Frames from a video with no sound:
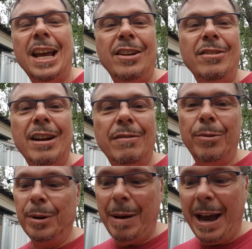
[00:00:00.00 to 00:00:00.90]
And you never
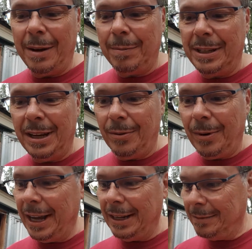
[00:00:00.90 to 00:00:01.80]
want to pack up a tent
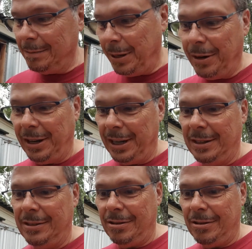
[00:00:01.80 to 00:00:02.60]
wet, period.